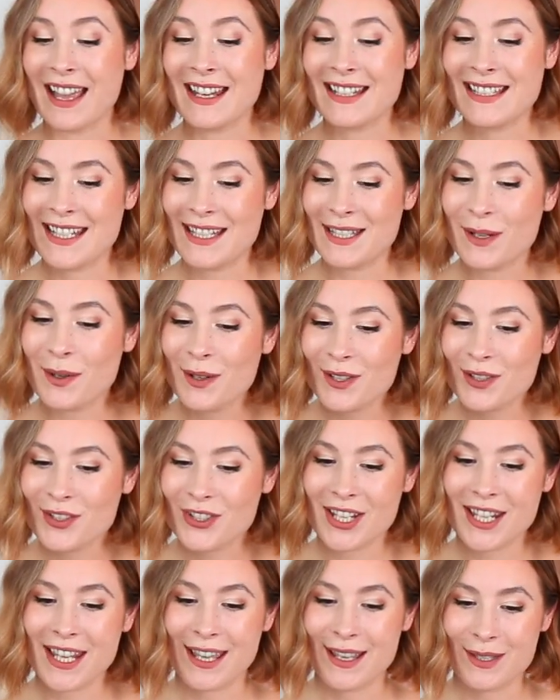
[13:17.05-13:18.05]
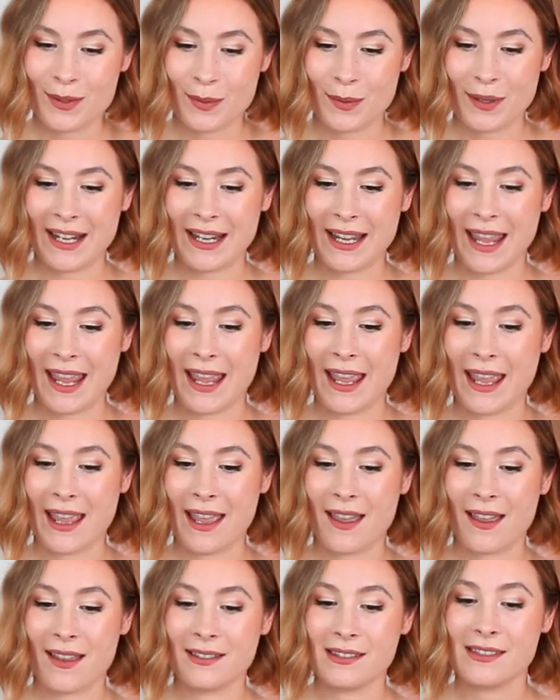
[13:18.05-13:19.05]
I did notice she is wearing
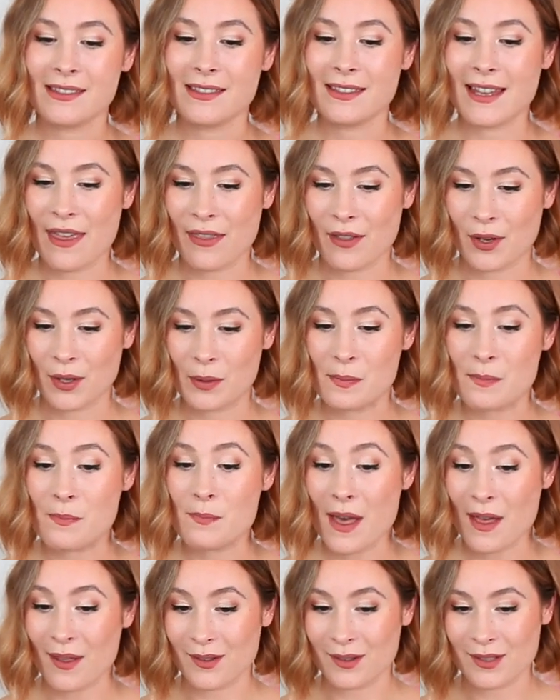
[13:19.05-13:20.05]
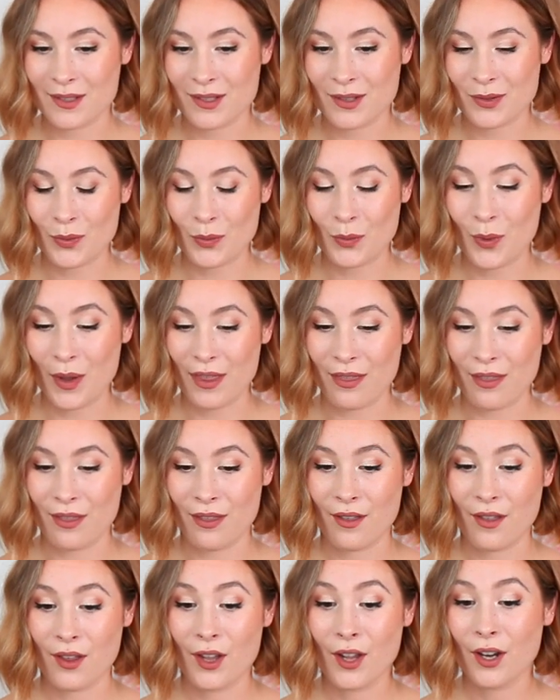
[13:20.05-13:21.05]
a leather belt
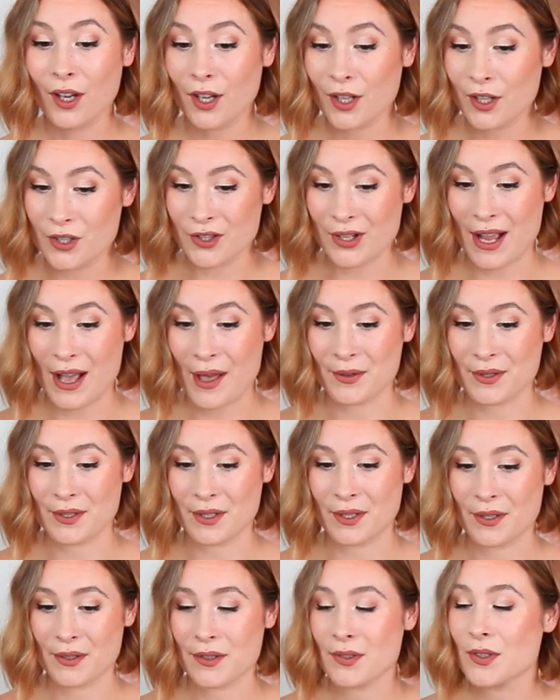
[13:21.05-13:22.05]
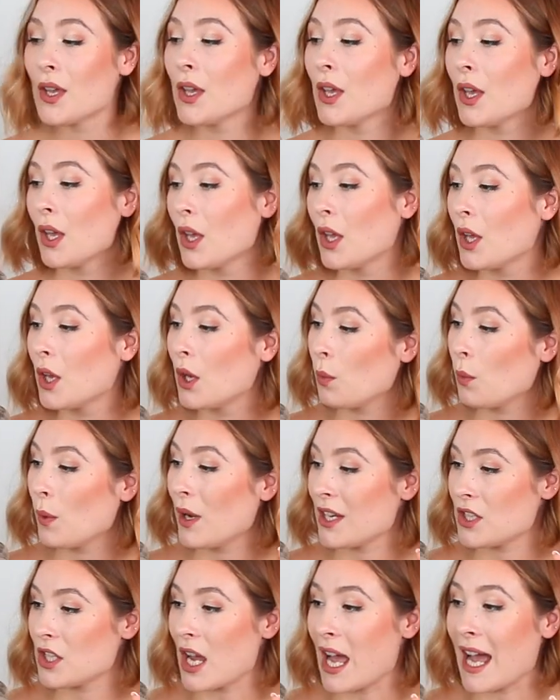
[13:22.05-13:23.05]
with her trousers,
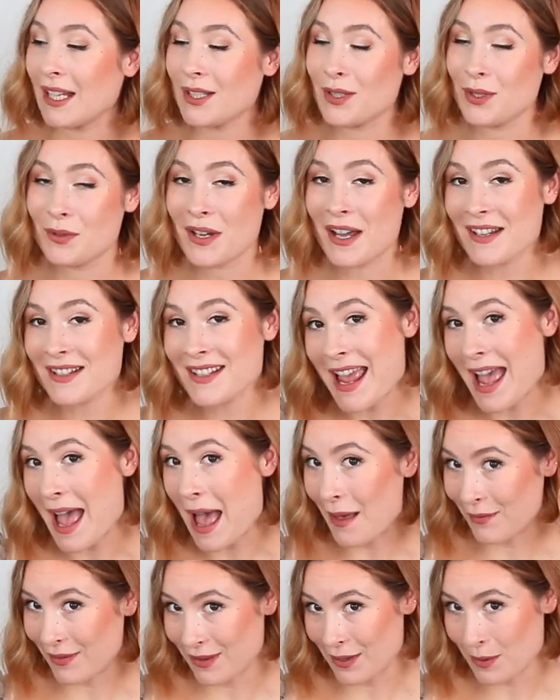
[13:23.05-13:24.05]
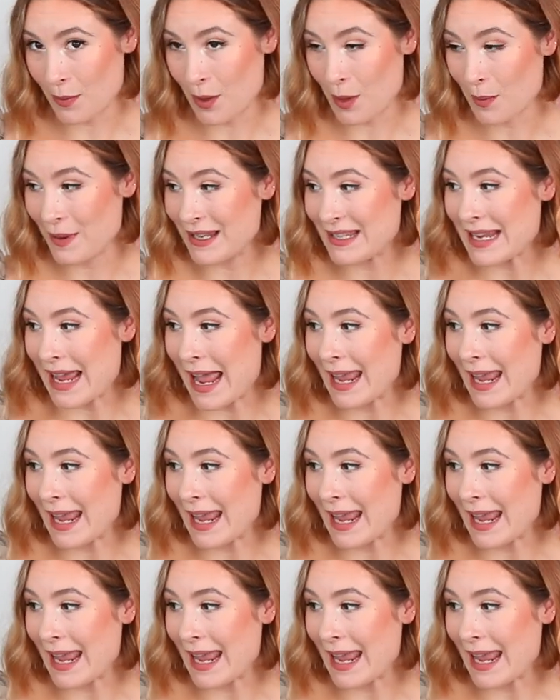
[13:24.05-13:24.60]
which I do not have at the moment.